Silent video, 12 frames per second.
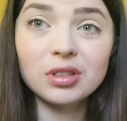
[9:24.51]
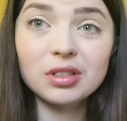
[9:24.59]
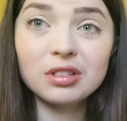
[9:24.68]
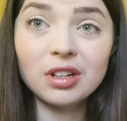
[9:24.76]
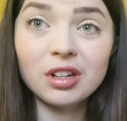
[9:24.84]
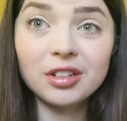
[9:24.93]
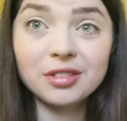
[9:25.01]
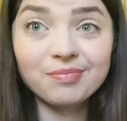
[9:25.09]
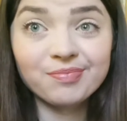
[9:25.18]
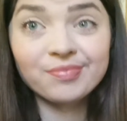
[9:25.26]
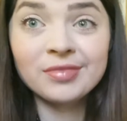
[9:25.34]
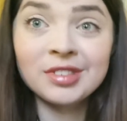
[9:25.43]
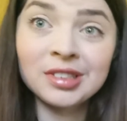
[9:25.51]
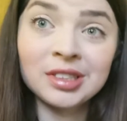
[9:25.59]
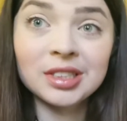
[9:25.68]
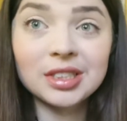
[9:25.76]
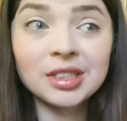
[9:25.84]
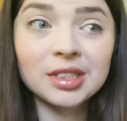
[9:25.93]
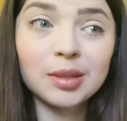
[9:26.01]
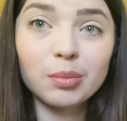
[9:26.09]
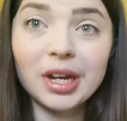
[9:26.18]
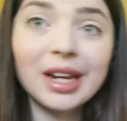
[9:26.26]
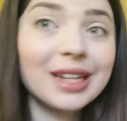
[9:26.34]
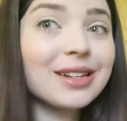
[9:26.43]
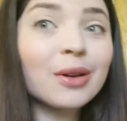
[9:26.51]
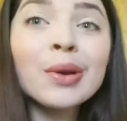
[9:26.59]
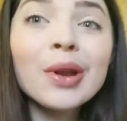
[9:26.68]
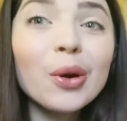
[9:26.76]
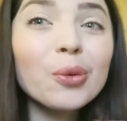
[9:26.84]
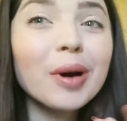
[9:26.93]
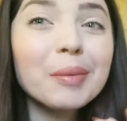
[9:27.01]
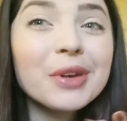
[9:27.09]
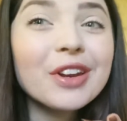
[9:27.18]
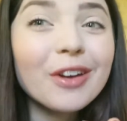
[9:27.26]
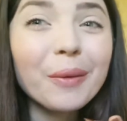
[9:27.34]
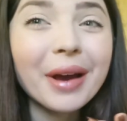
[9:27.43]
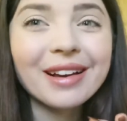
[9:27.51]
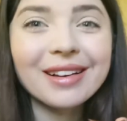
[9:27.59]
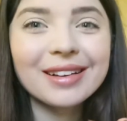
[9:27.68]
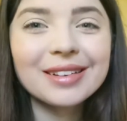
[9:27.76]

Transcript: so. But at least I'll know what I'm doing.